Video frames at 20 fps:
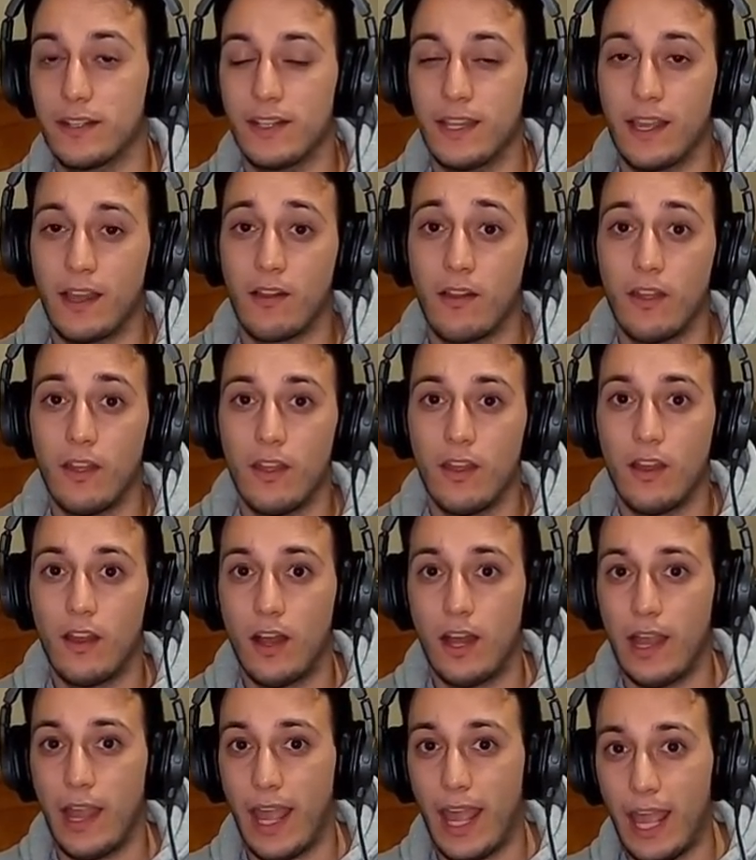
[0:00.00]
Now,
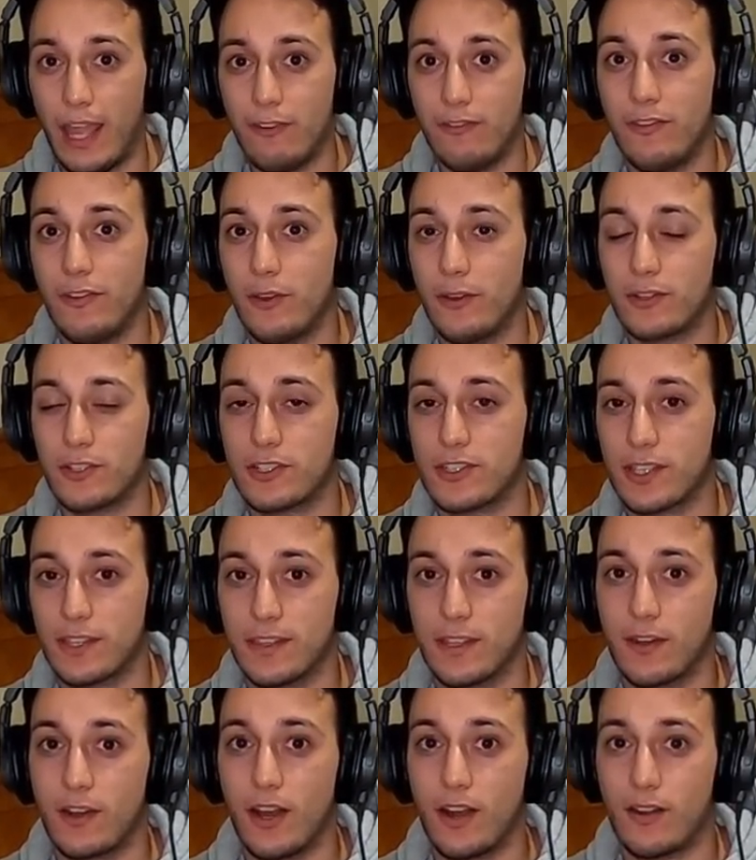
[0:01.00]
I have noticed that
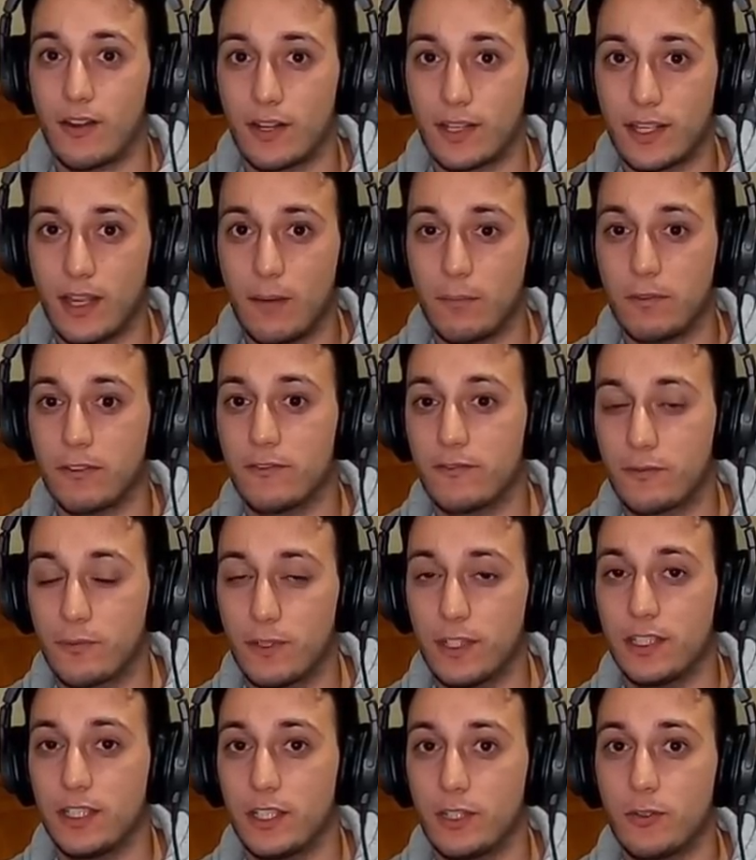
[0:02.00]
there are a couple of
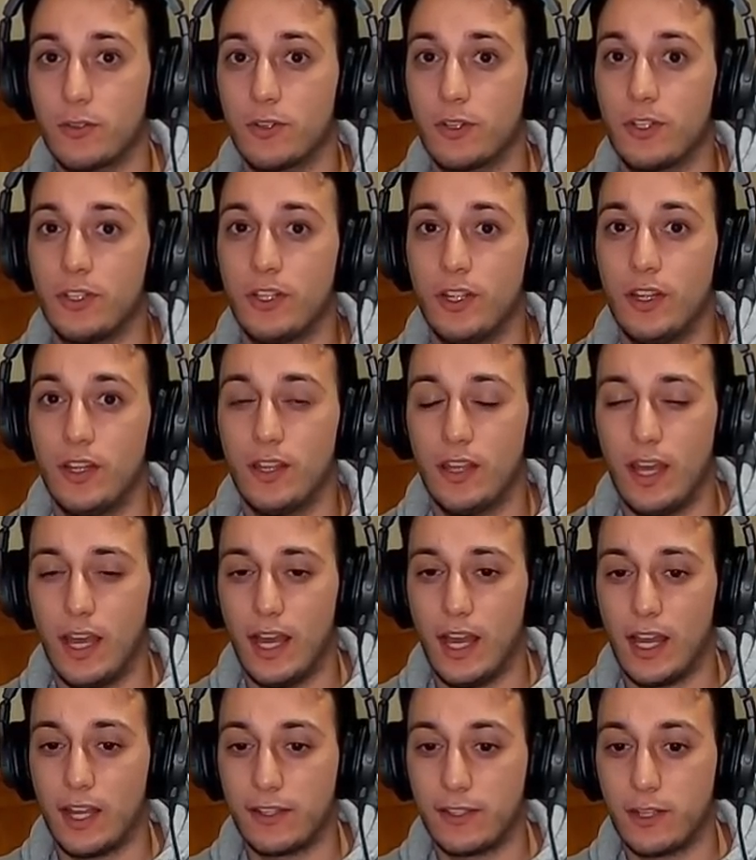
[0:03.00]
really good
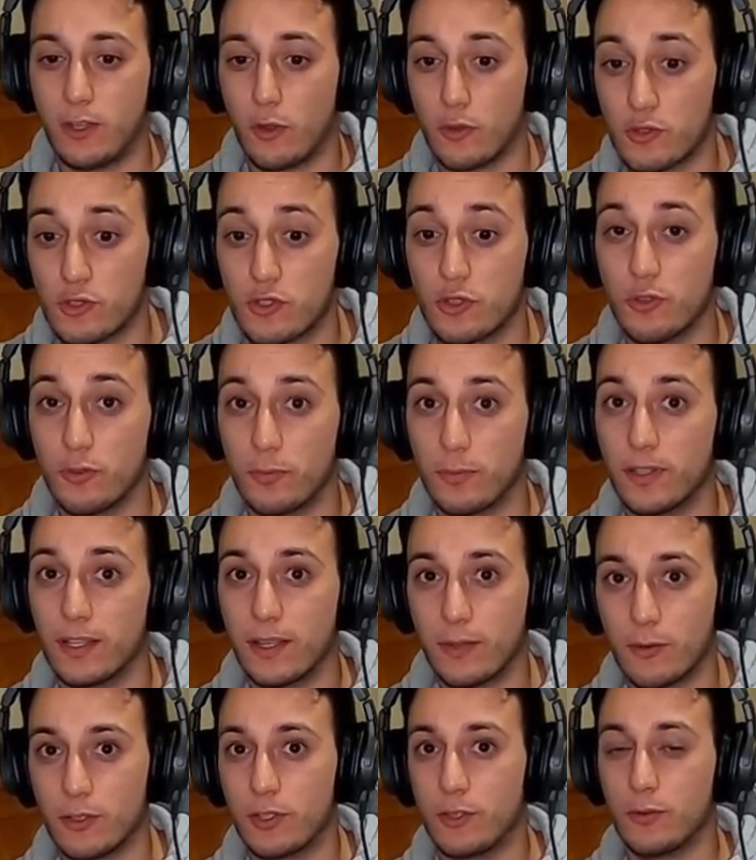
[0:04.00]
Uh, closed-loop
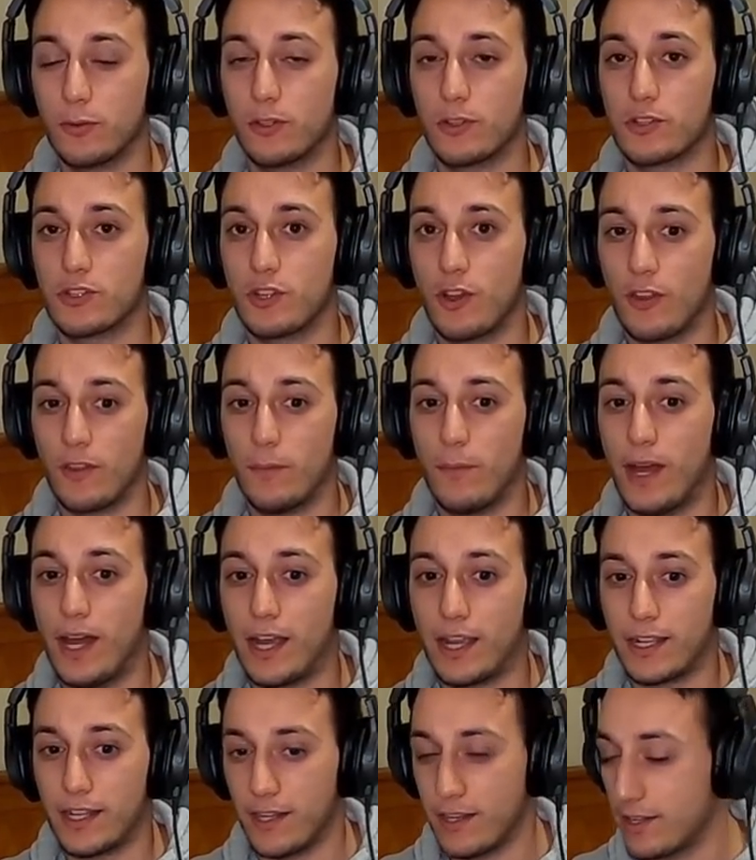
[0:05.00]
liquid coolers on the
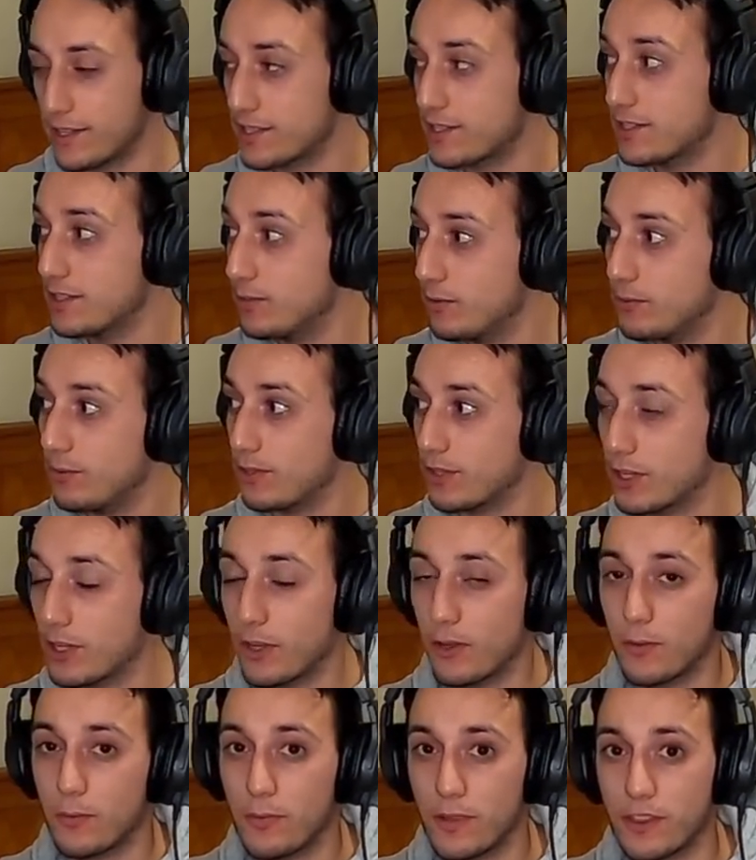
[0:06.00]
market, and I still want to
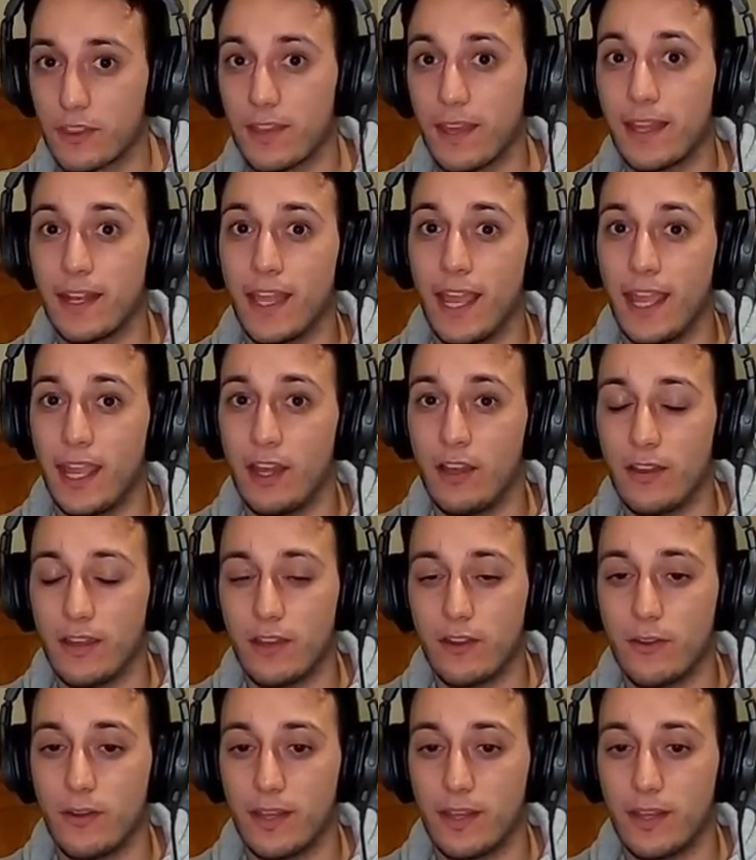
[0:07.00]
go with an A I O.